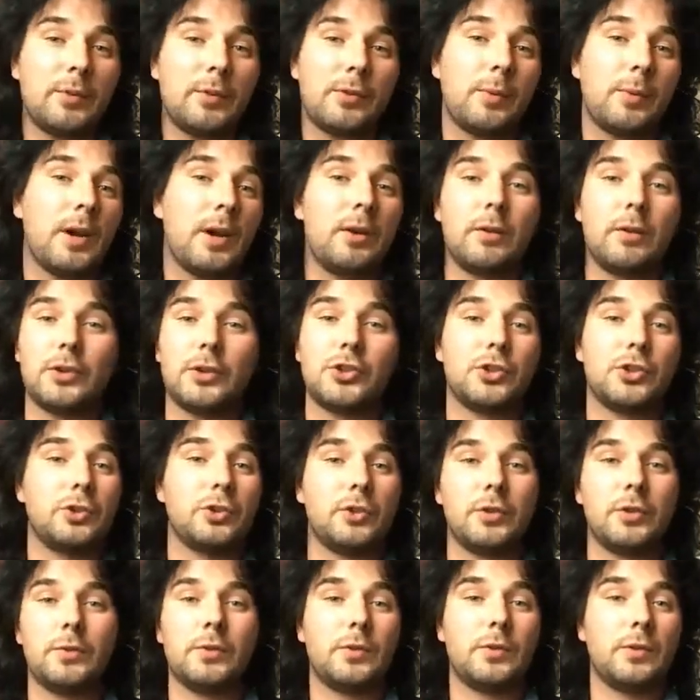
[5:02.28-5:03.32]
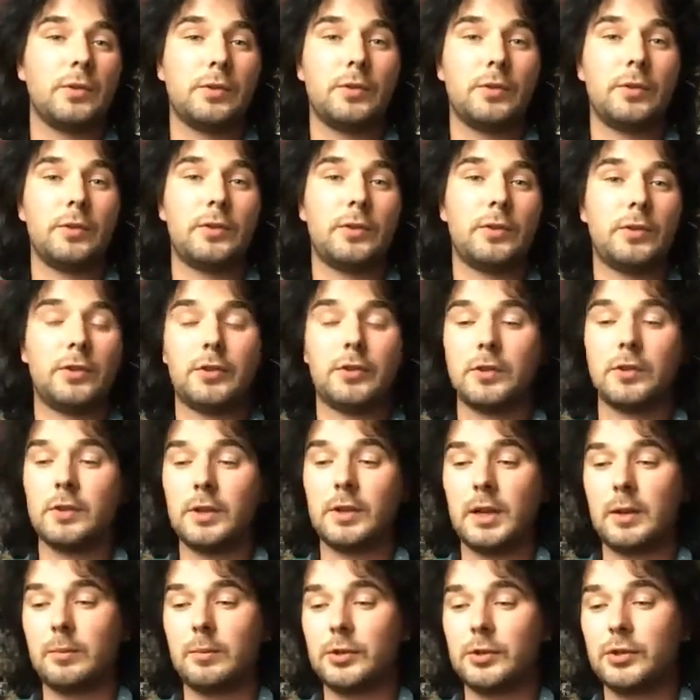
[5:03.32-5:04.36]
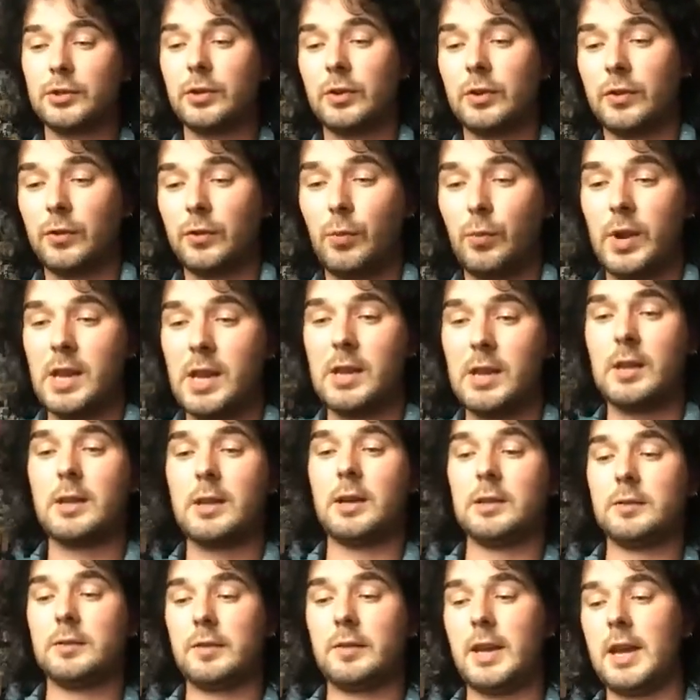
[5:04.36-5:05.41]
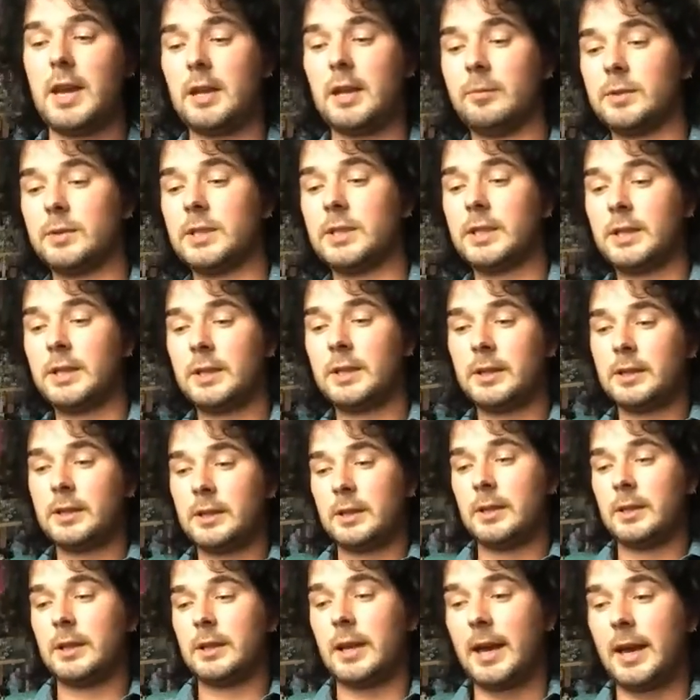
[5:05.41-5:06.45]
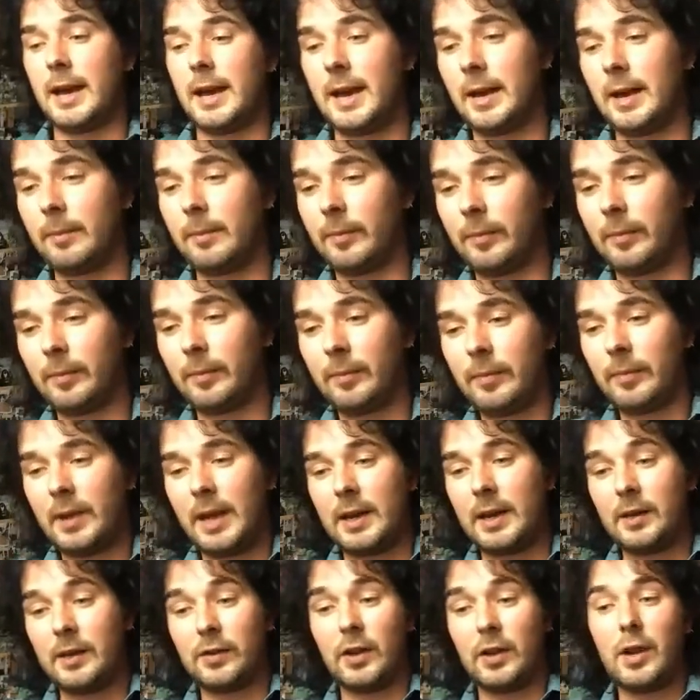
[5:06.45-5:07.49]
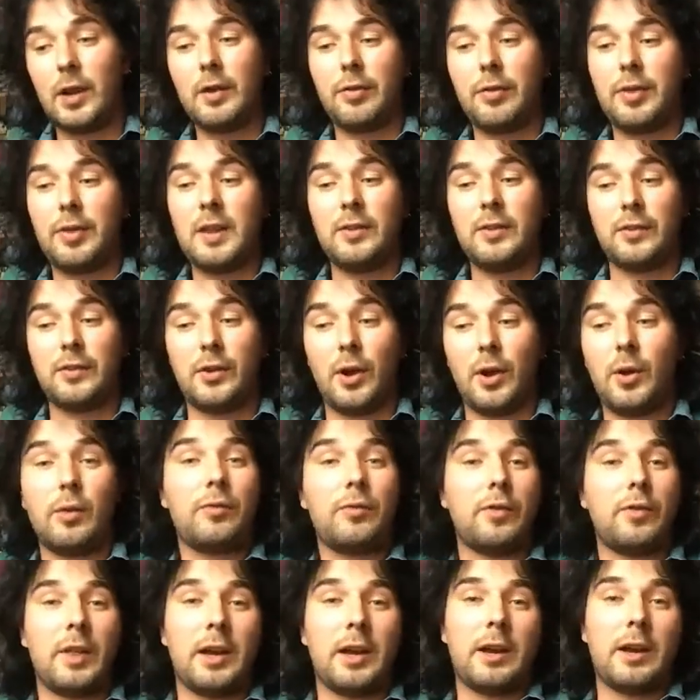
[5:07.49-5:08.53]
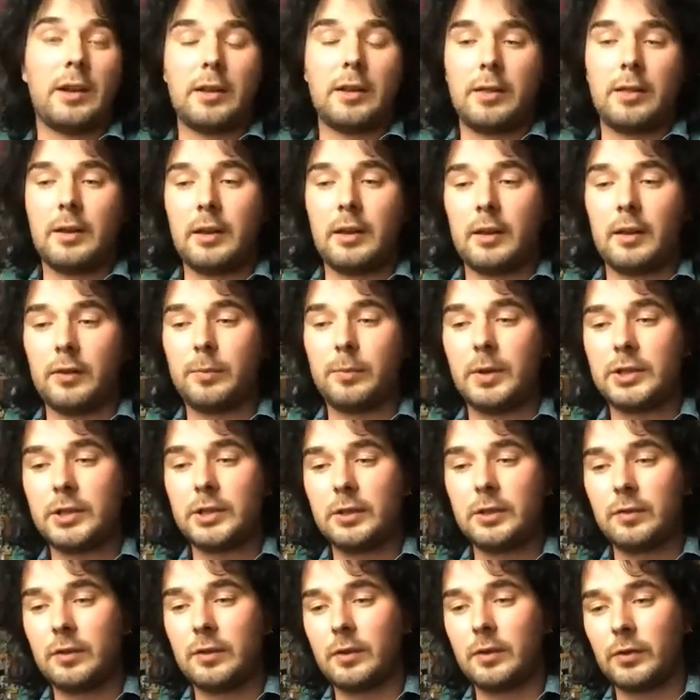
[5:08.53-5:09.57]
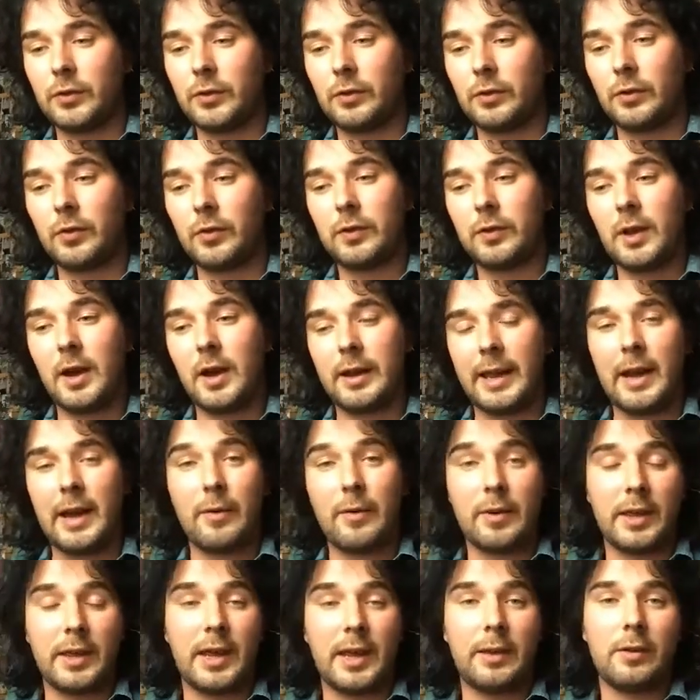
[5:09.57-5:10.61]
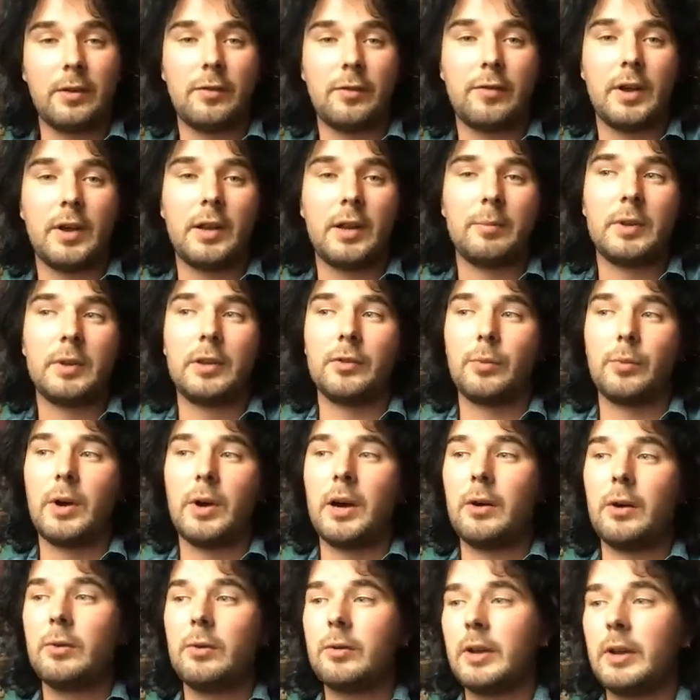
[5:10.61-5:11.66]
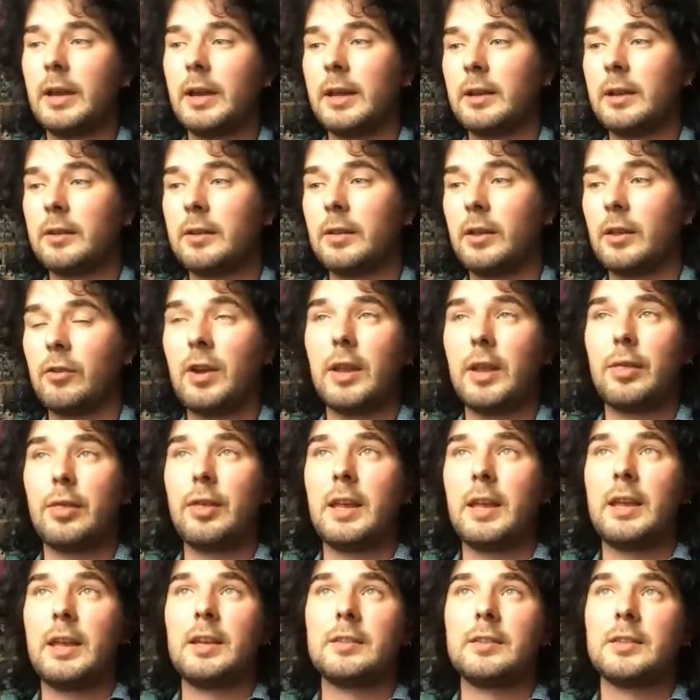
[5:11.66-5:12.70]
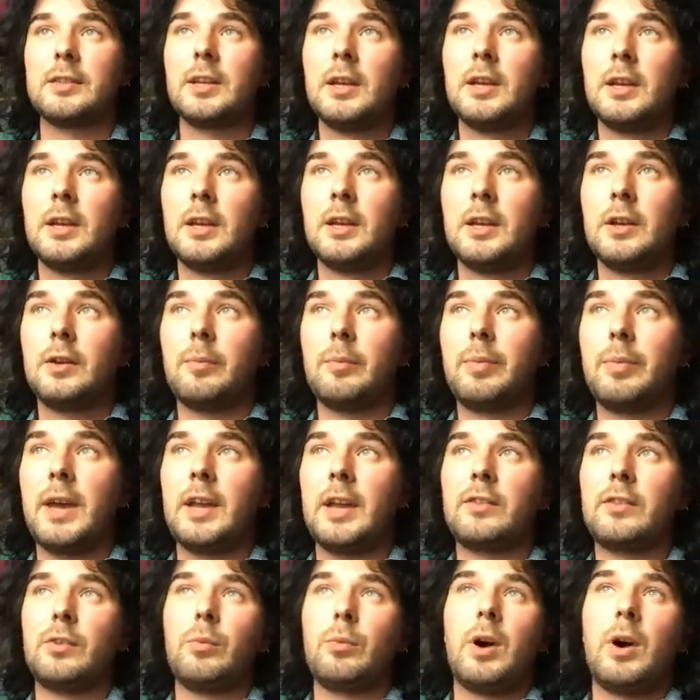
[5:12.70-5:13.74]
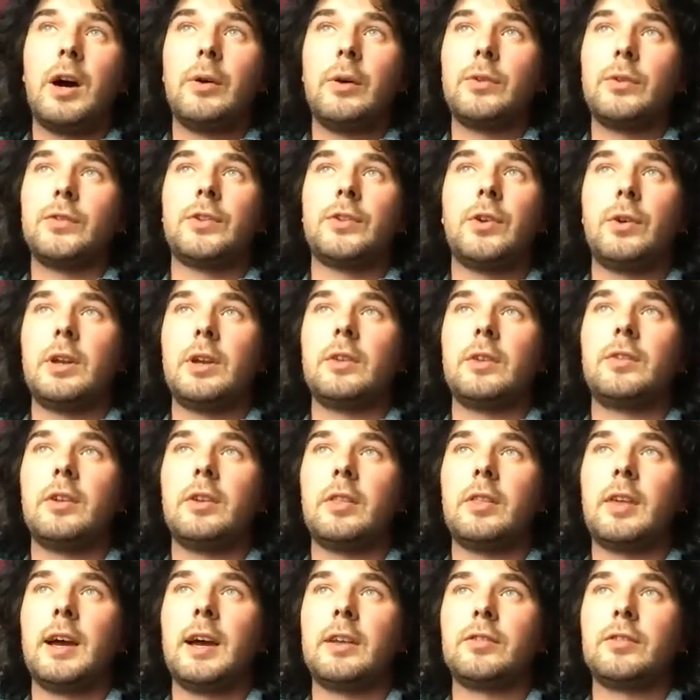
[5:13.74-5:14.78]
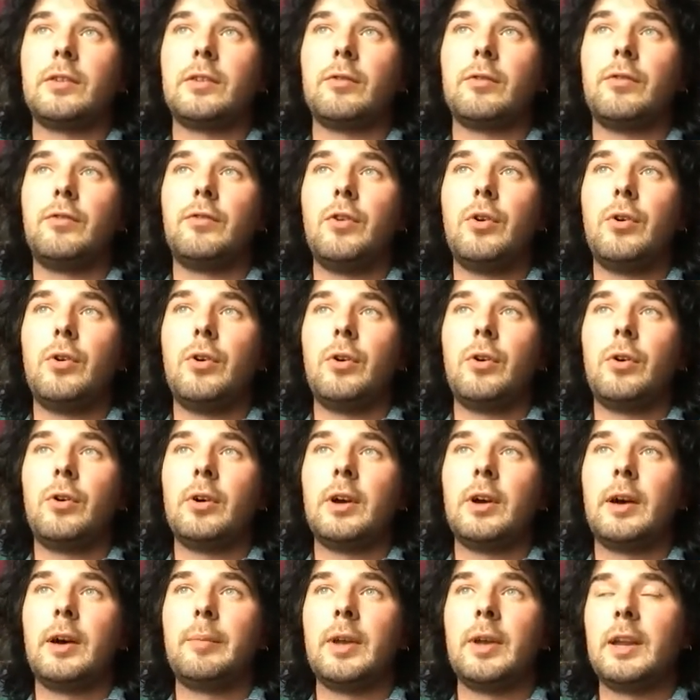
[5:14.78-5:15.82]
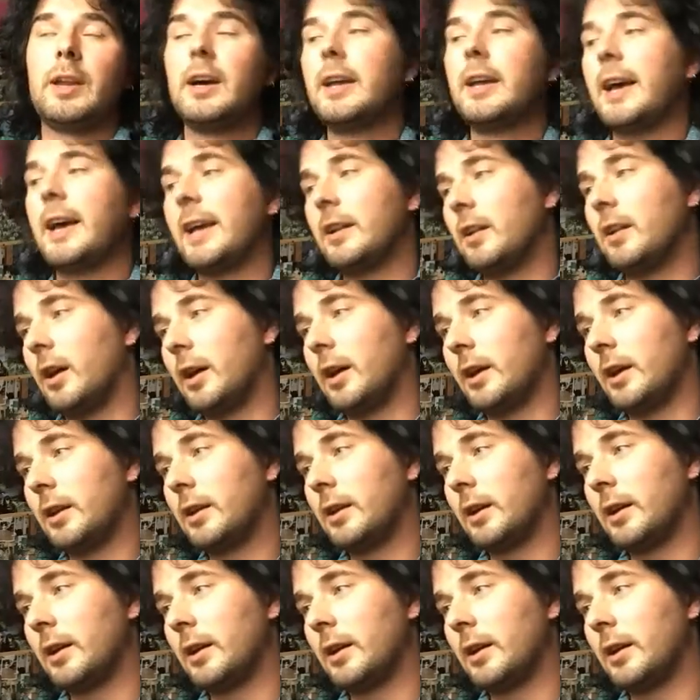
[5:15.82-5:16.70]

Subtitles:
as well, short and sweet kind of games. And there's a lot of things going for that kind of thing, especially if you're sort of starting out in game development as well. And the great thing is, compared to what I was doing in 2004, I mean, I had like